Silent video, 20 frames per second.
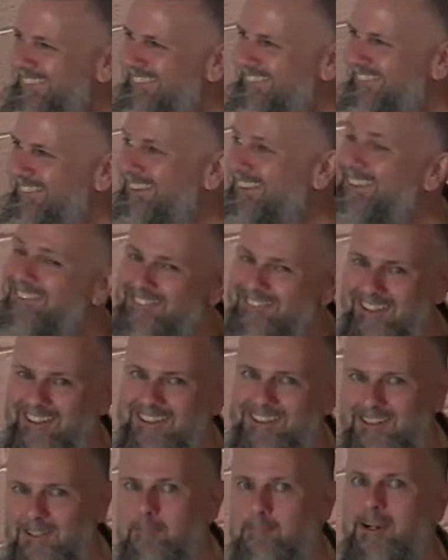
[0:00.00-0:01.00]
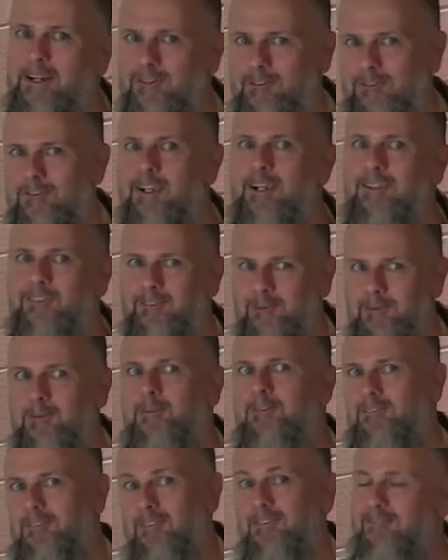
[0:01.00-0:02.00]
I guess technically Michael
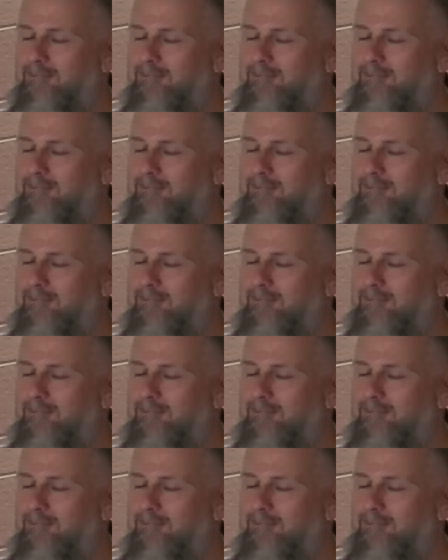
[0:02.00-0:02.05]
Jackson.